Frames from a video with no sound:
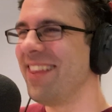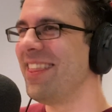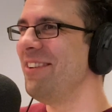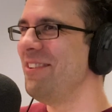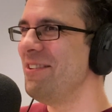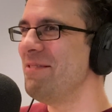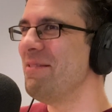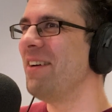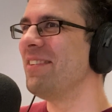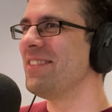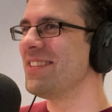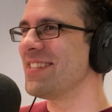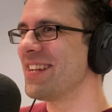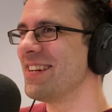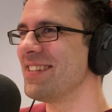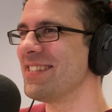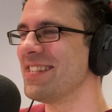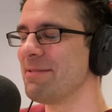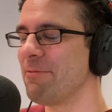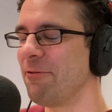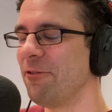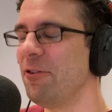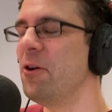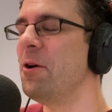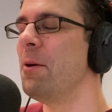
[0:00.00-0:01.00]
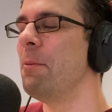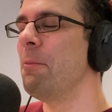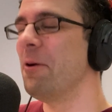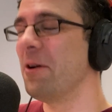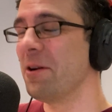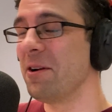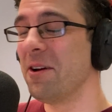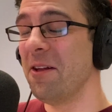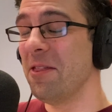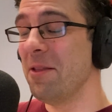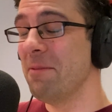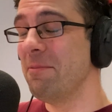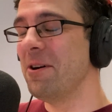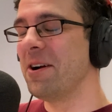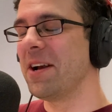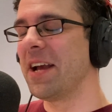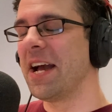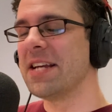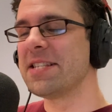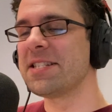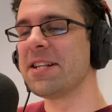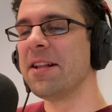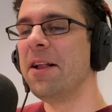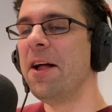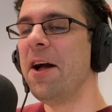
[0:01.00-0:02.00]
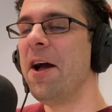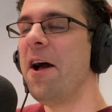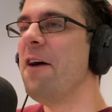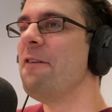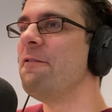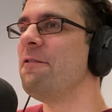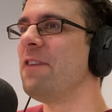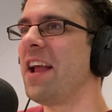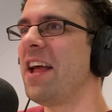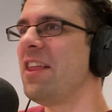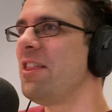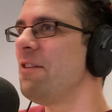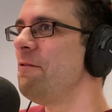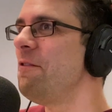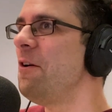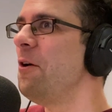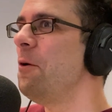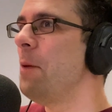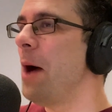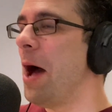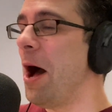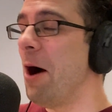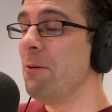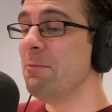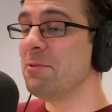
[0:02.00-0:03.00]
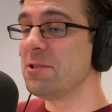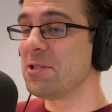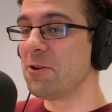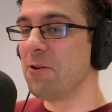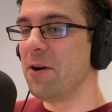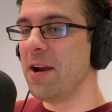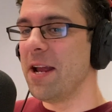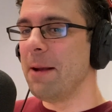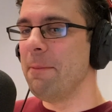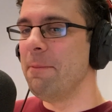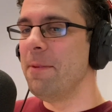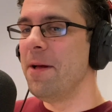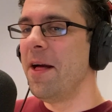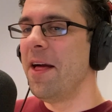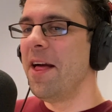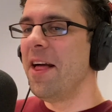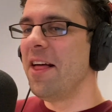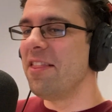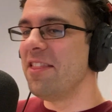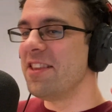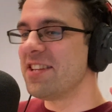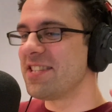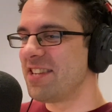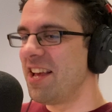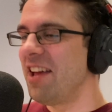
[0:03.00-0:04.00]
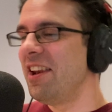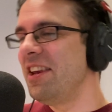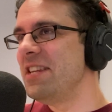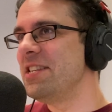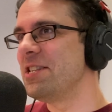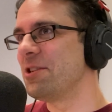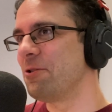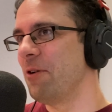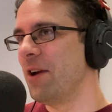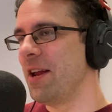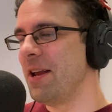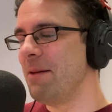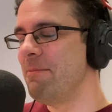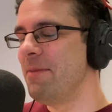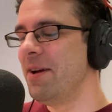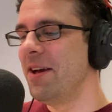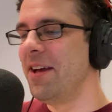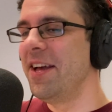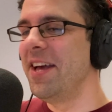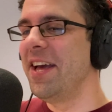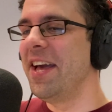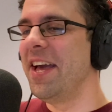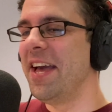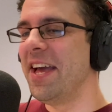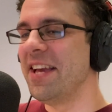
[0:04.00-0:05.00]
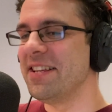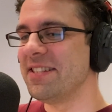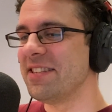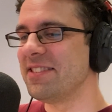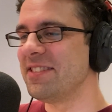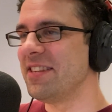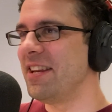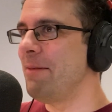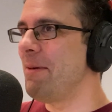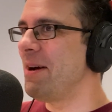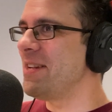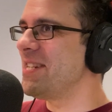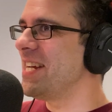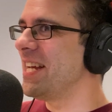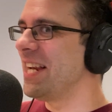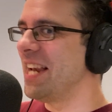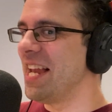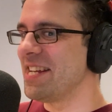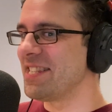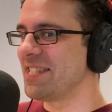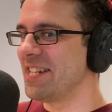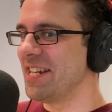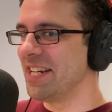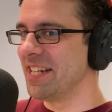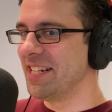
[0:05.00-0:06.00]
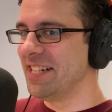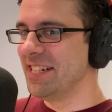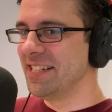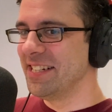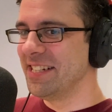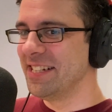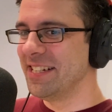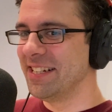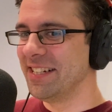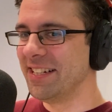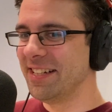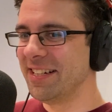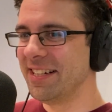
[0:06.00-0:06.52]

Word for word: think we might have discussed this before on the podcast. Forget the Wilhelm scream. The Sully scream is a cinematic classic. Yeah.